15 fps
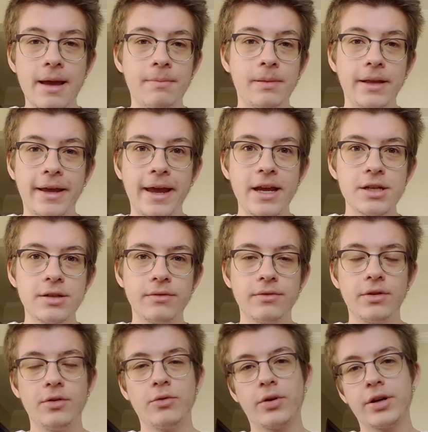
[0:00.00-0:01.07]

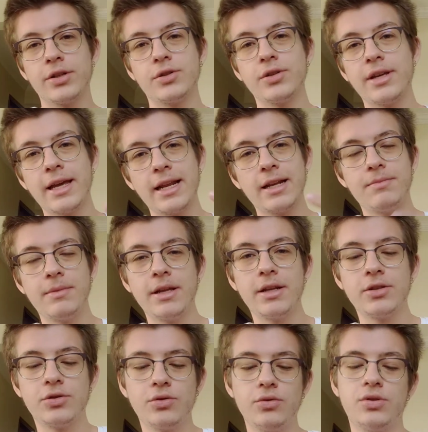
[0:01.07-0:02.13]
application in order to get
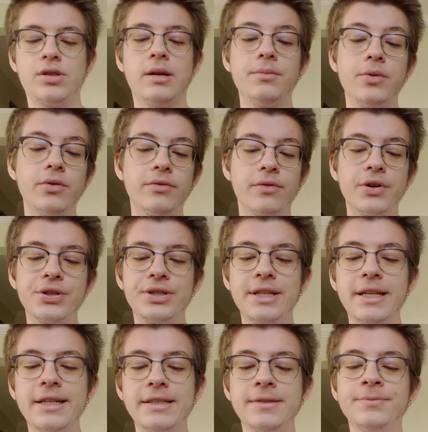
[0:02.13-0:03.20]
admitted to some
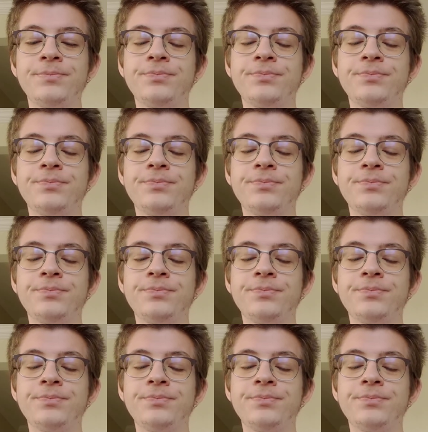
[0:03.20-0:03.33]
universities.